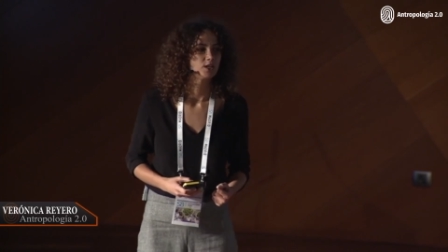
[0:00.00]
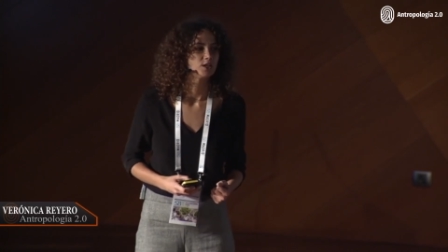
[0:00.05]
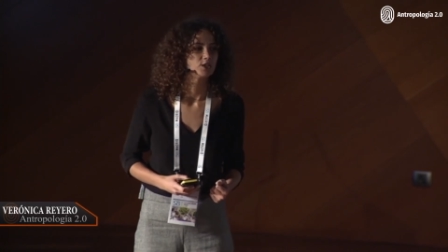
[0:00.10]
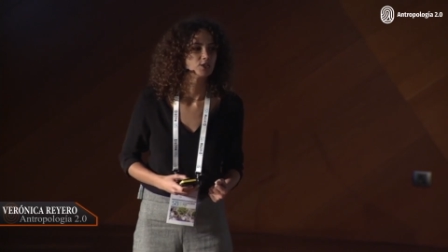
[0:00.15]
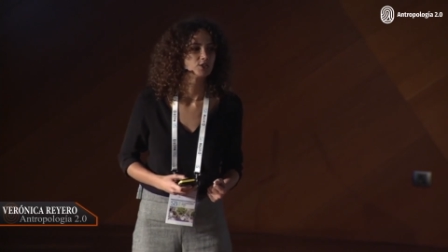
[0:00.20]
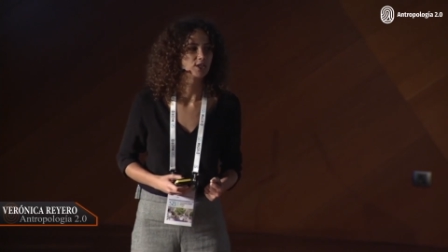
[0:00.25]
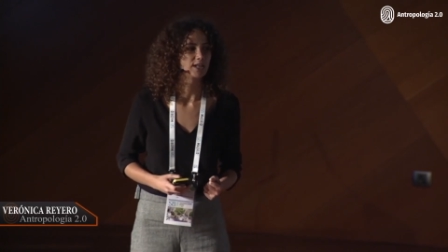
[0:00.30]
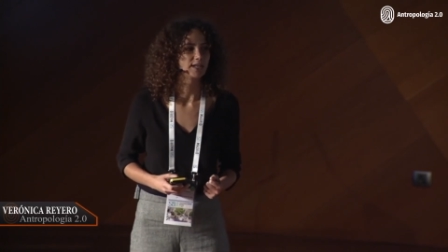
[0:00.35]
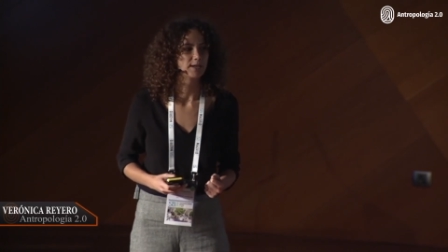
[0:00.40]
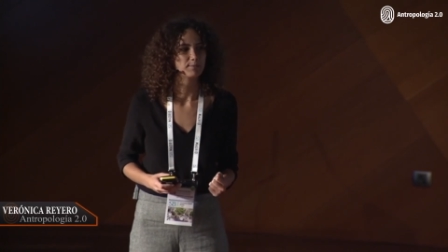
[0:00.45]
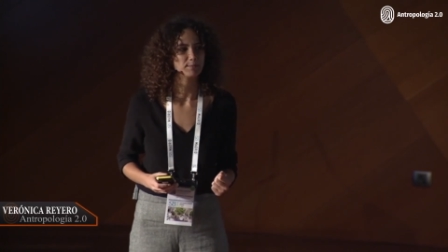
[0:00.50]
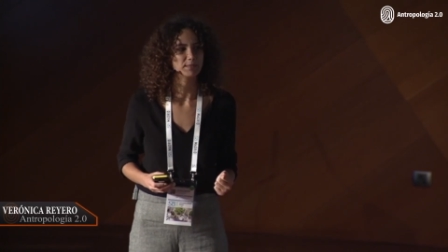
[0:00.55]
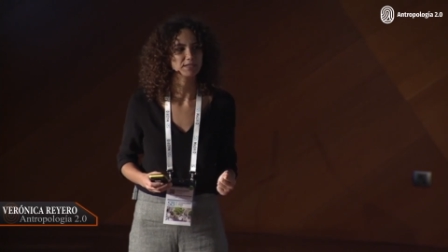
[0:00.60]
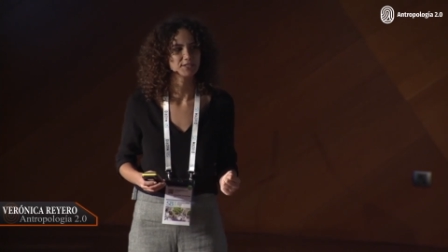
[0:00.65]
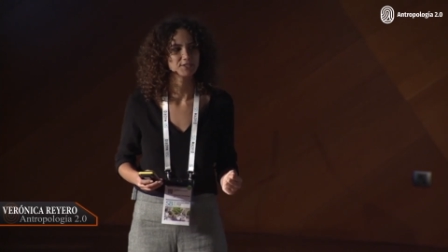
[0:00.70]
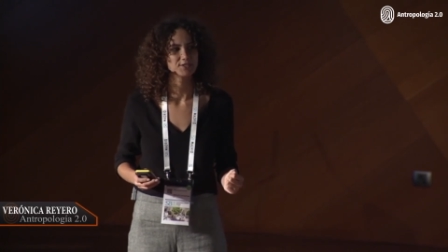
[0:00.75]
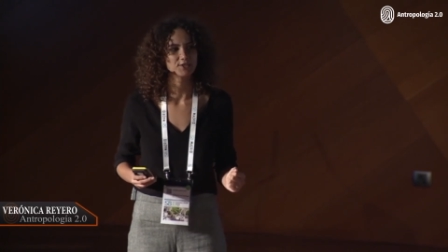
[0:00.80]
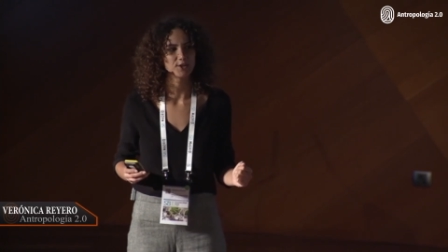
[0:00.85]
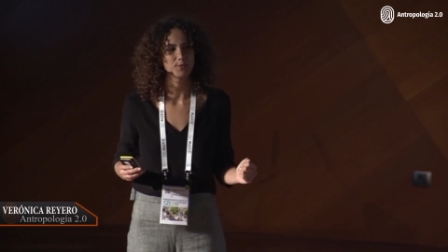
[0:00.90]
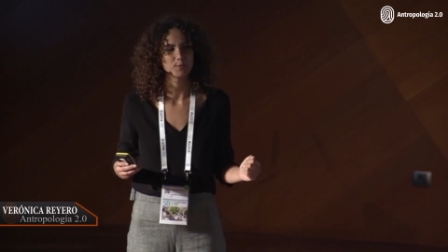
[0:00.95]
So let me
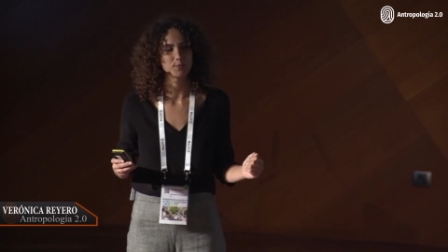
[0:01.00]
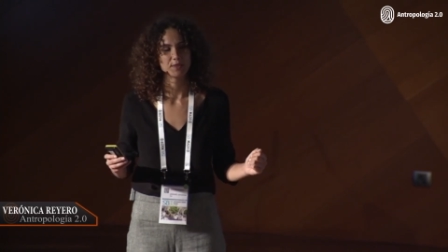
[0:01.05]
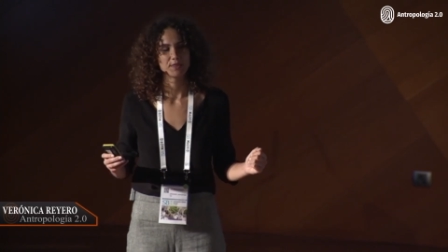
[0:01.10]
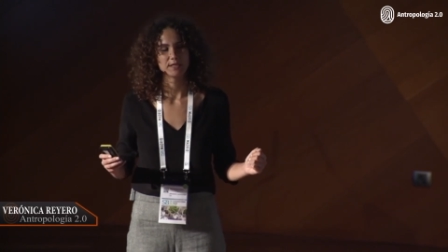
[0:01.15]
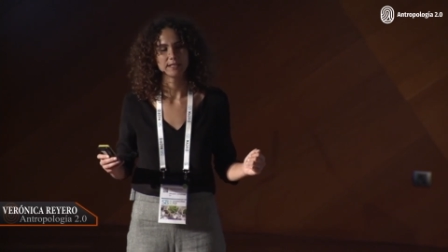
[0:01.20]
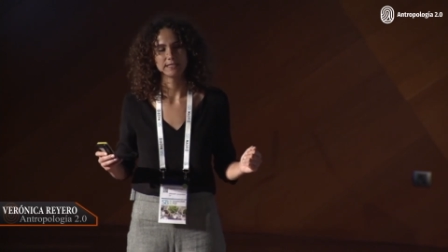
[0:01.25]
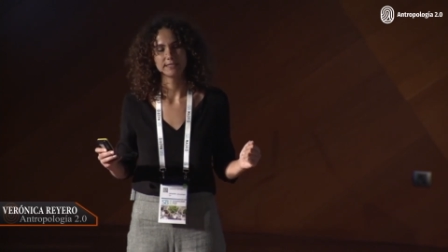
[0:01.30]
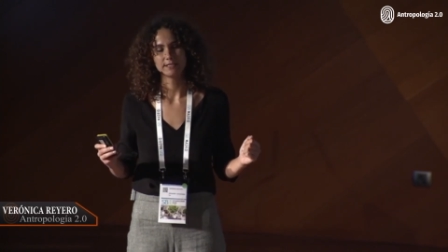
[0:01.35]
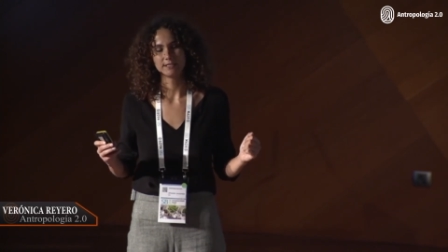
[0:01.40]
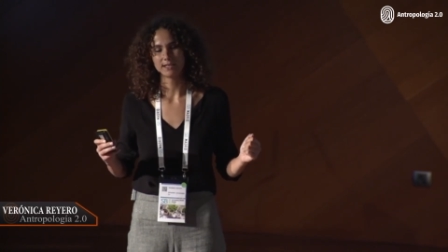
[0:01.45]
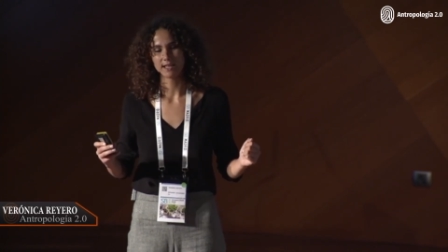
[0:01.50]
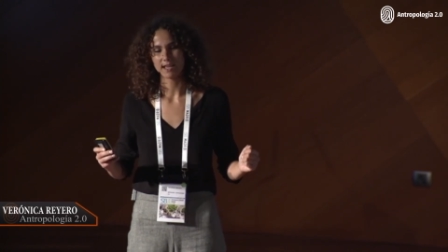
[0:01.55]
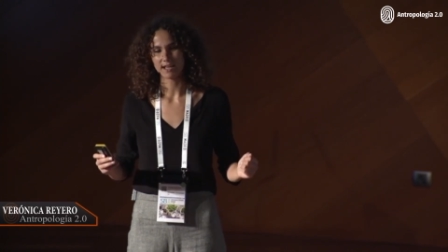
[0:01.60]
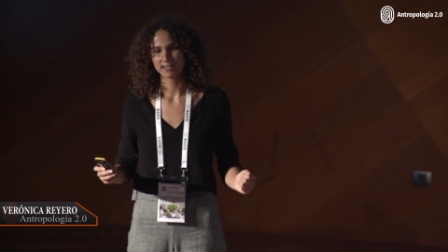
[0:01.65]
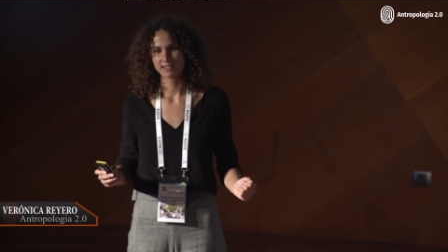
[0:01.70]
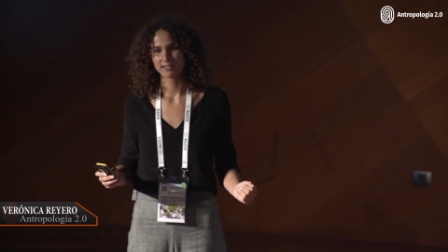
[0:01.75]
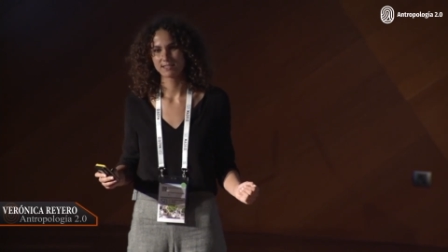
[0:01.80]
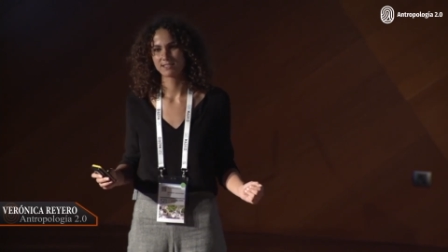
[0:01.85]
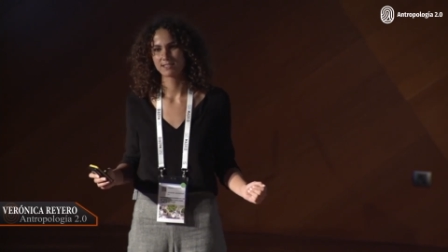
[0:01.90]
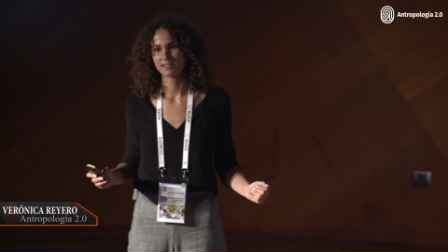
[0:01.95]
start with a little
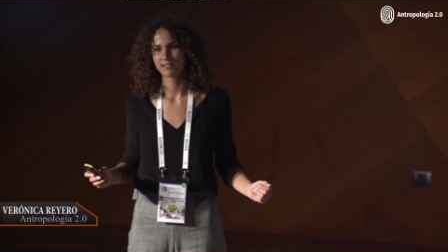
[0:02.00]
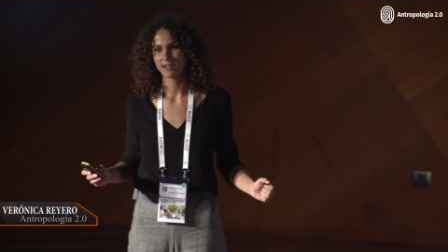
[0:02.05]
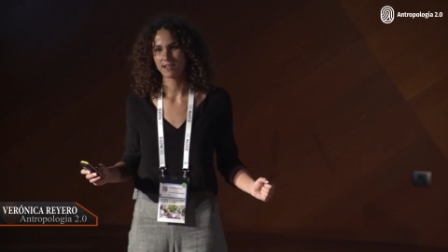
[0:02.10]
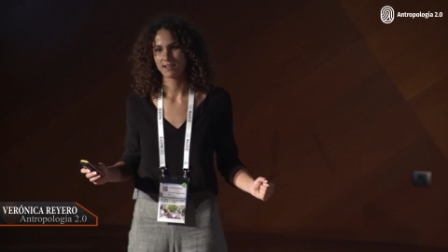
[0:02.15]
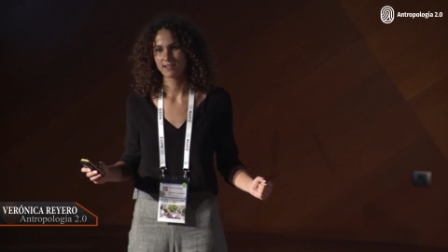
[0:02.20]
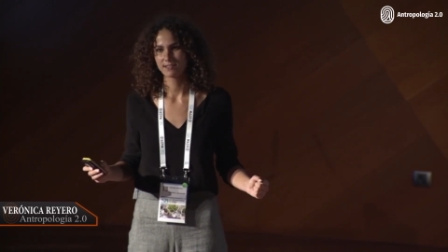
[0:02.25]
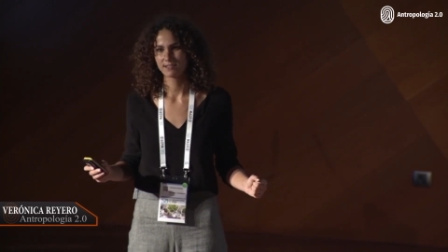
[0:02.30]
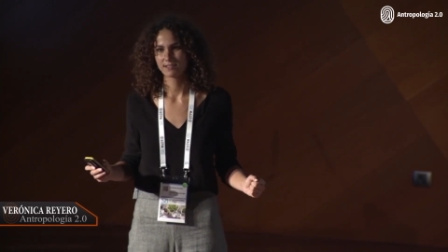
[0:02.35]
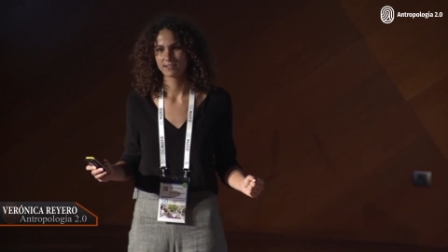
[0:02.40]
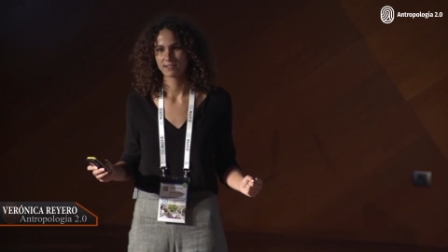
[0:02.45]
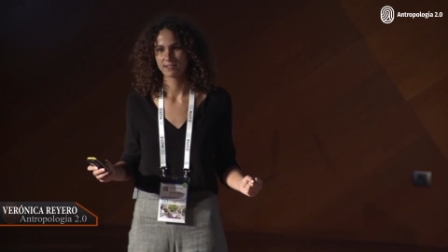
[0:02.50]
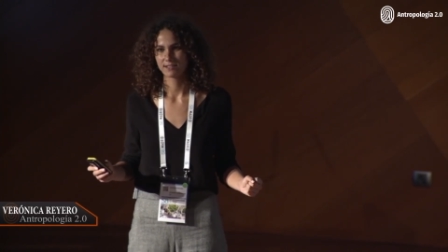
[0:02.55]
exercise.